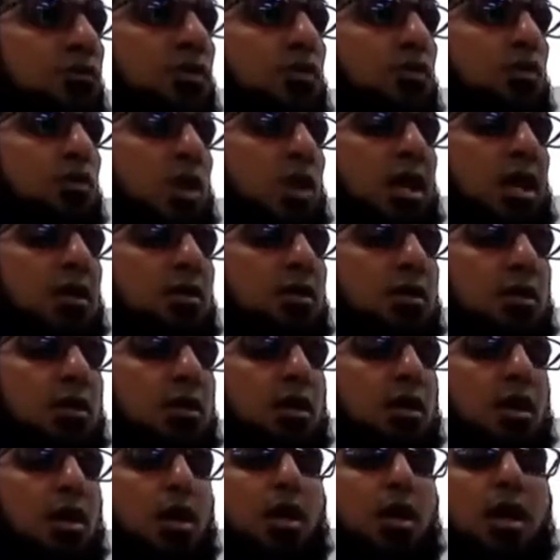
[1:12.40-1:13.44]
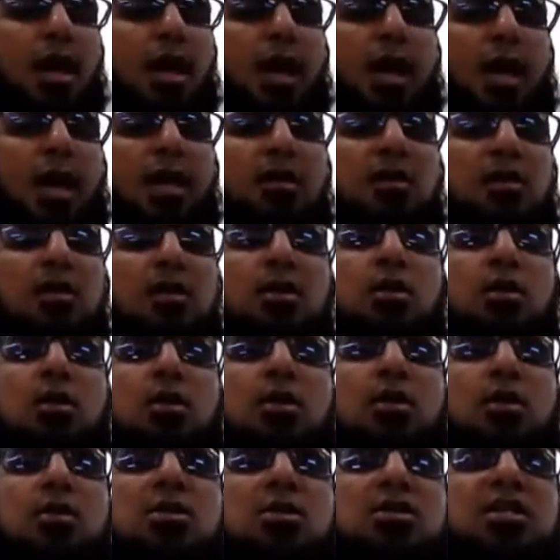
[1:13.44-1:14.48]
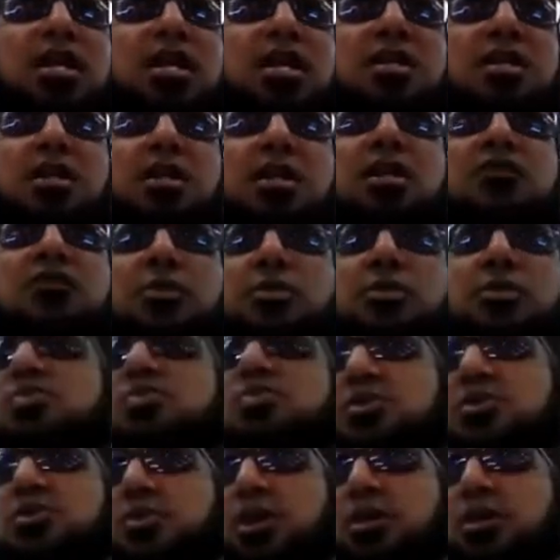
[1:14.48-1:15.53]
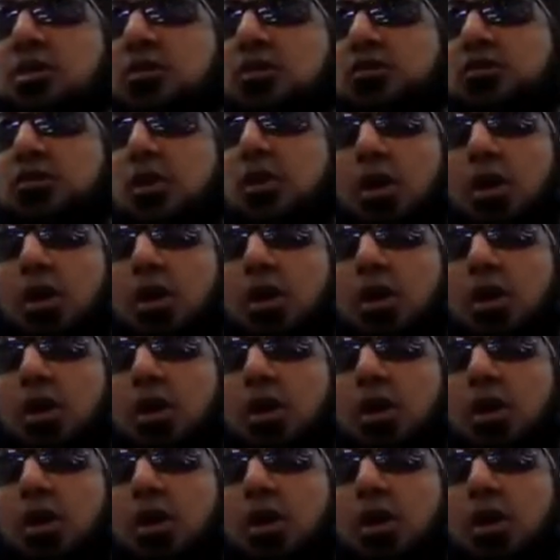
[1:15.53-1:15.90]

of the Quran and study it from this perspective.